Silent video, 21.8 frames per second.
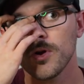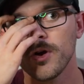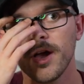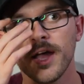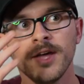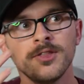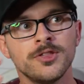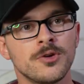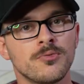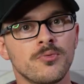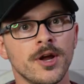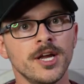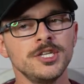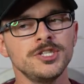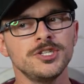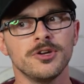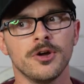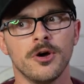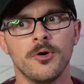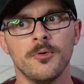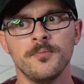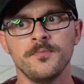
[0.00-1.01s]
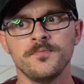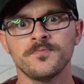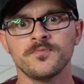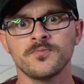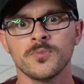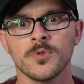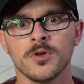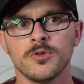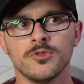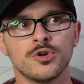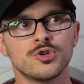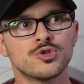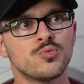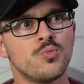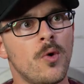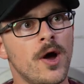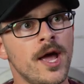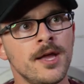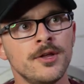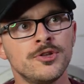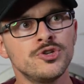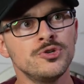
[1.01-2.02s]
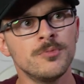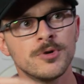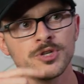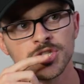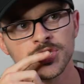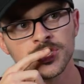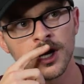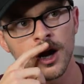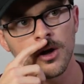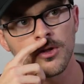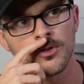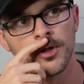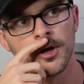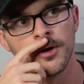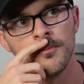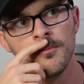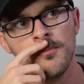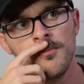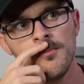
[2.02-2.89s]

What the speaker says: In the ratio, there's way too much chocolate.